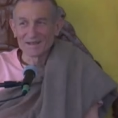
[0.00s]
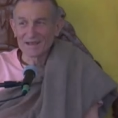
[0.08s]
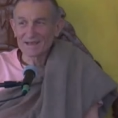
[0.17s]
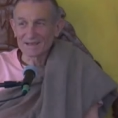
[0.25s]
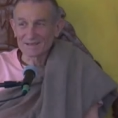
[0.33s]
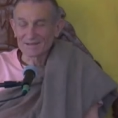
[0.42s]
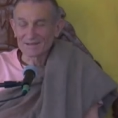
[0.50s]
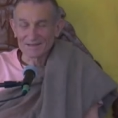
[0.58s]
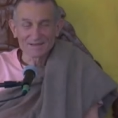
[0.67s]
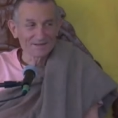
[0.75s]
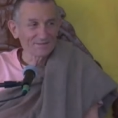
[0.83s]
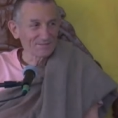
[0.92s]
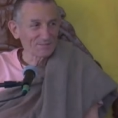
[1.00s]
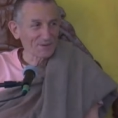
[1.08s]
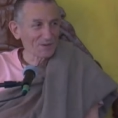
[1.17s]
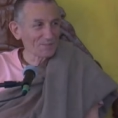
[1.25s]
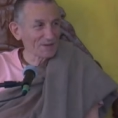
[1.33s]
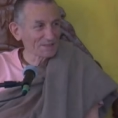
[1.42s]
Yeah,
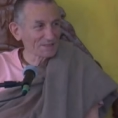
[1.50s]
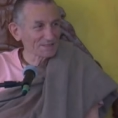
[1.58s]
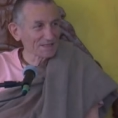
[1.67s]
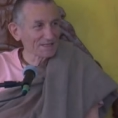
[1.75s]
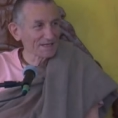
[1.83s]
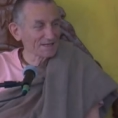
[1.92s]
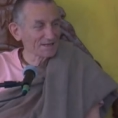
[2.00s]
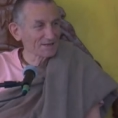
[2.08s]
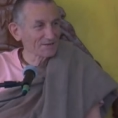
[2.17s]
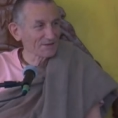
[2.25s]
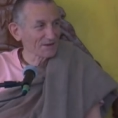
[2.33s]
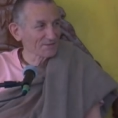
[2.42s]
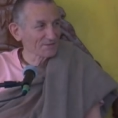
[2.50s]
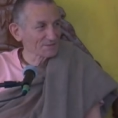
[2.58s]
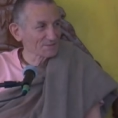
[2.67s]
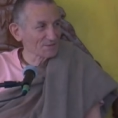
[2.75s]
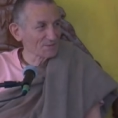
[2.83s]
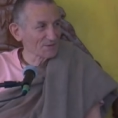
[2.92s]
Prabhupada said that uh, Gauranga
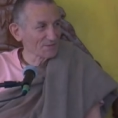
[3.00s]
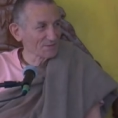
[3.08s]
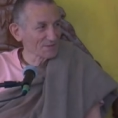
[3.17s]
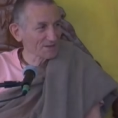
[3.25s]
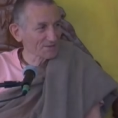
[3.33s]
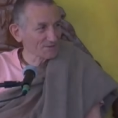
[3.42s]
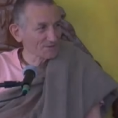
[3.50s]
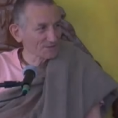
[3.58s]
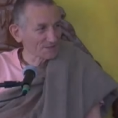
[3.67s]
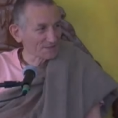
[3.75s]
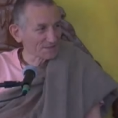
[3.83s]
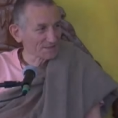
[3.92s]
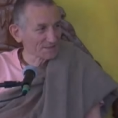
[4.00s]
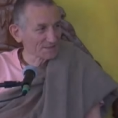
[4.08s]
is more beautiful than Krishna.